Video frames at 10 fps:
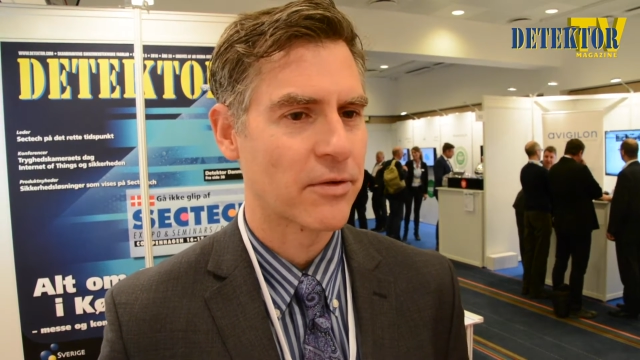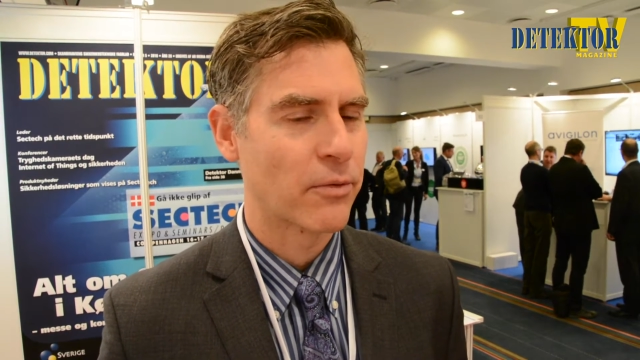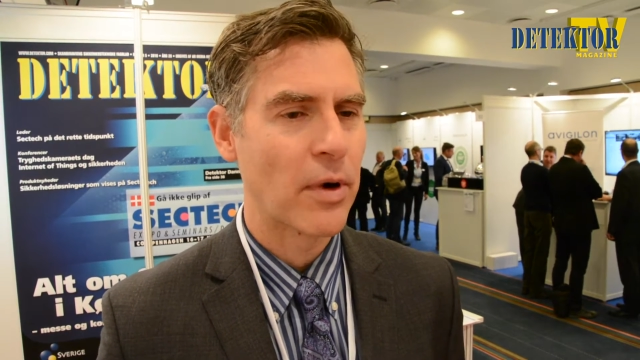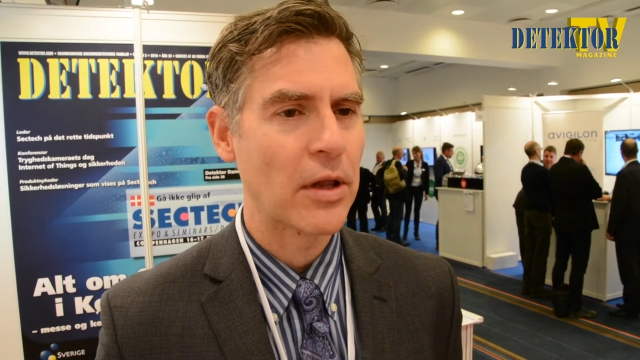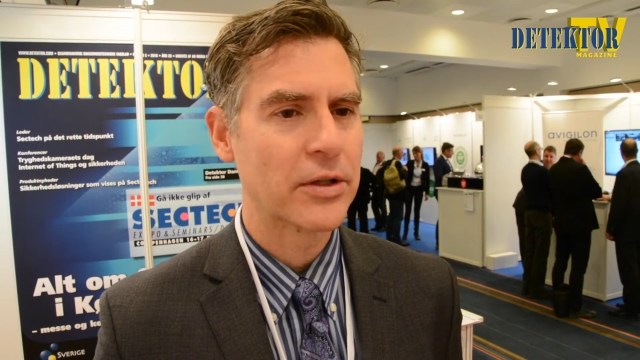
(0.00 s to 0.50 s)
are
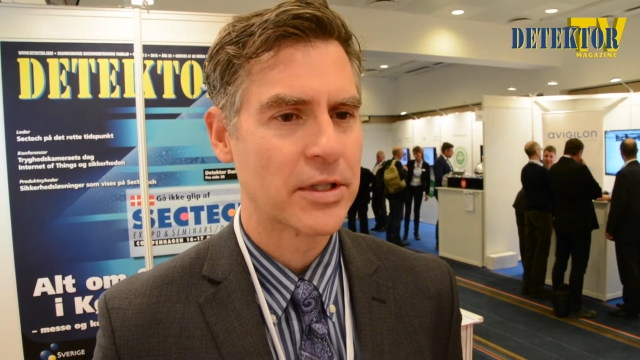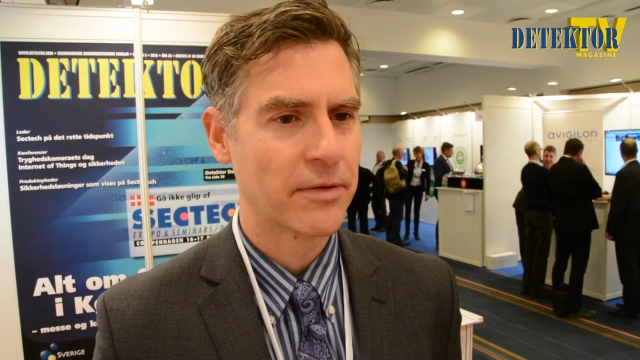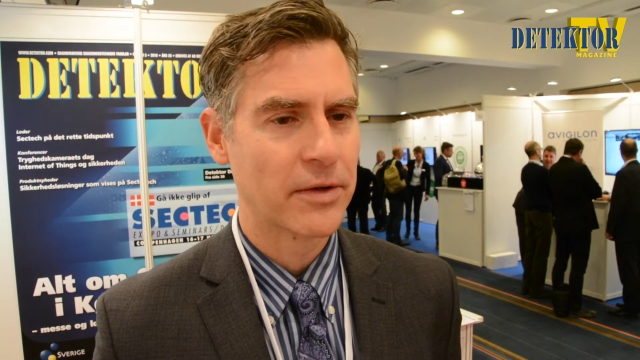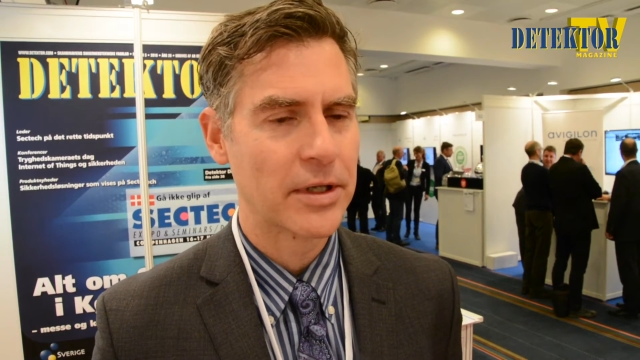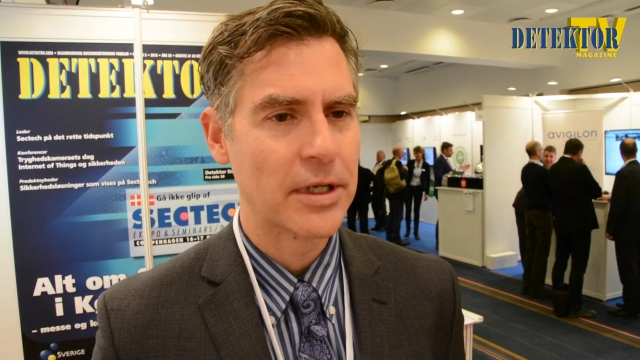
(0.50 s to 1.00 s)

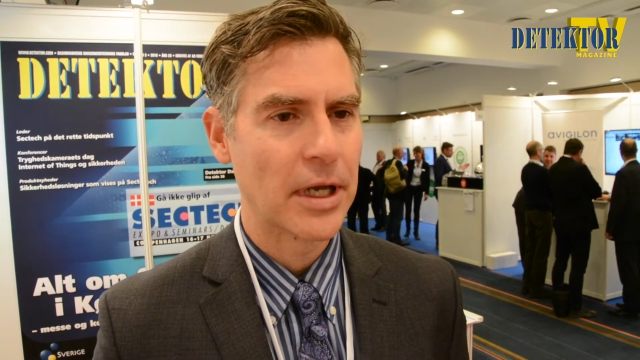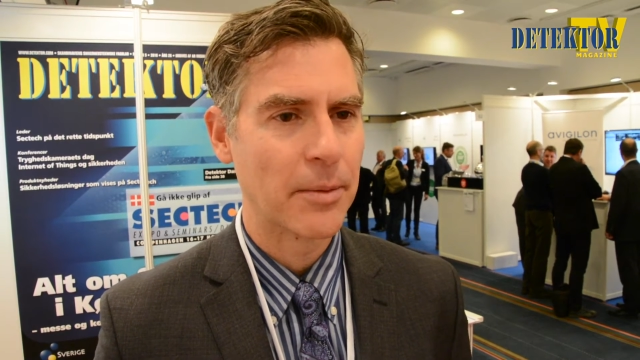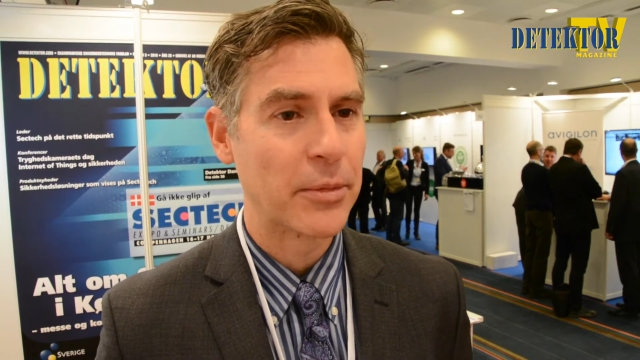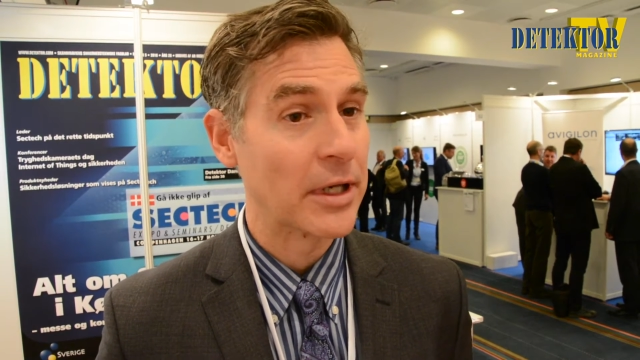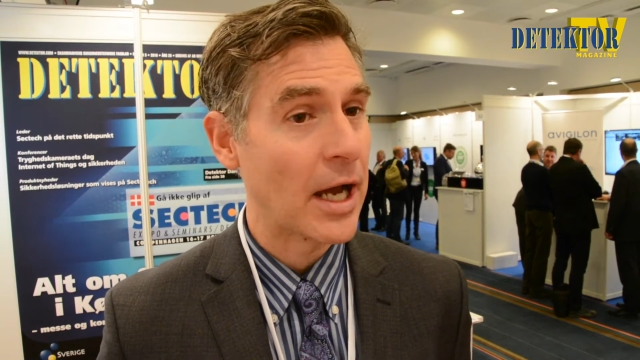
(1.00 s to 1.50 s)
relatively
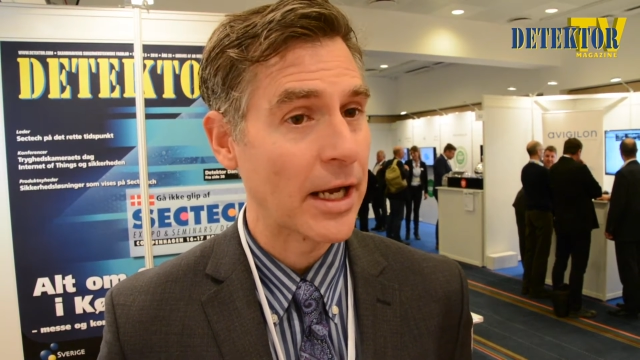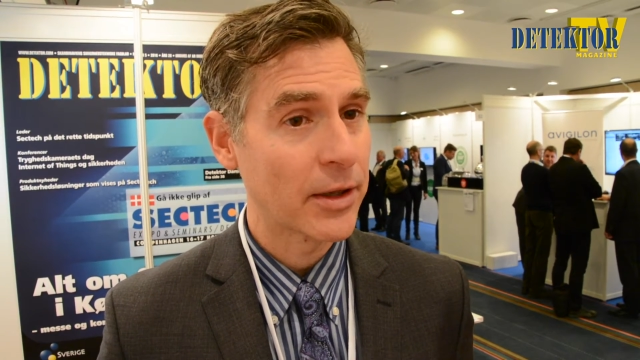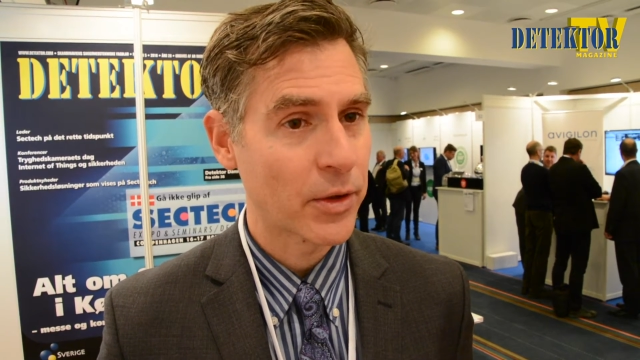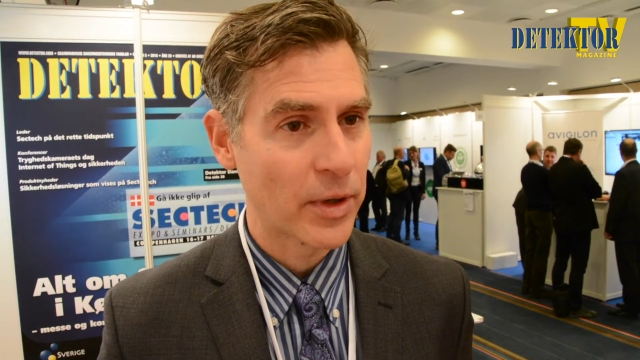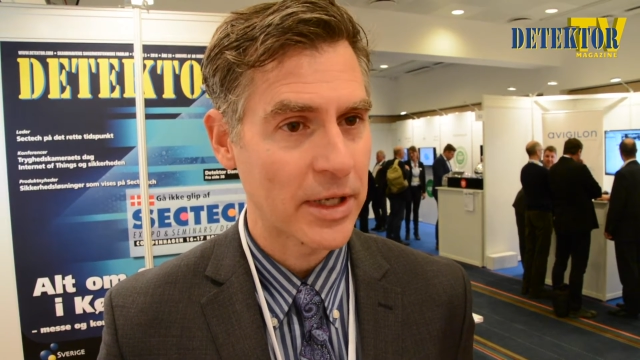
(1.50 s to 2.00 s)

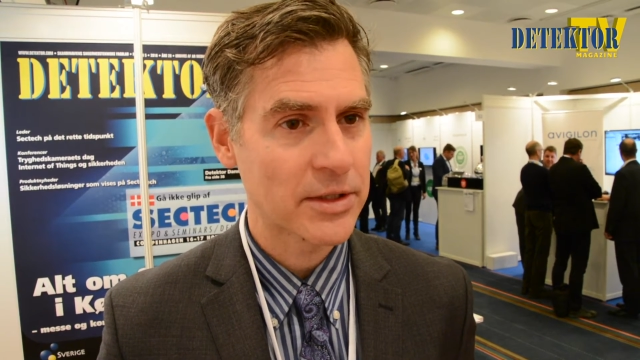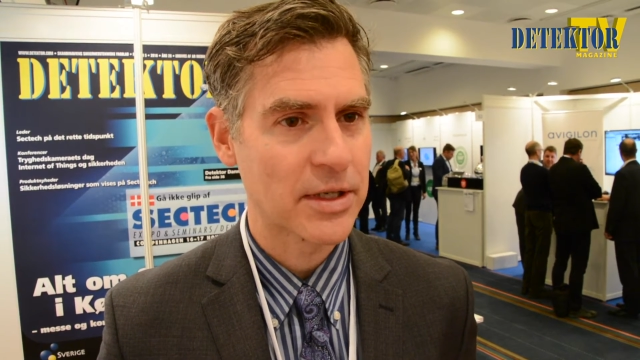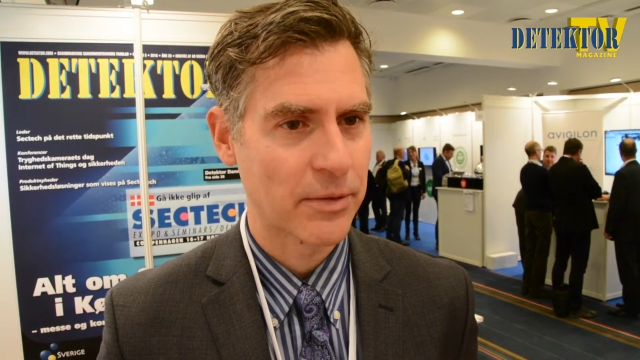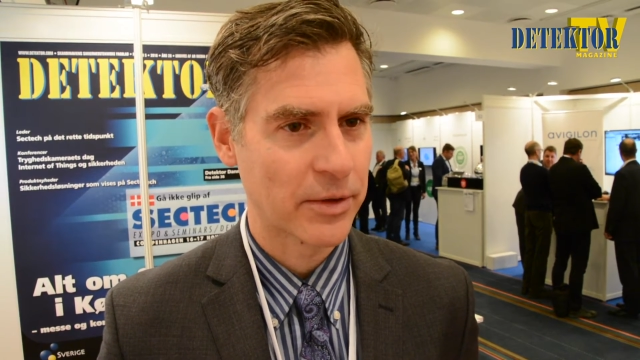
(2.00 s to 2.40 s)
benign threats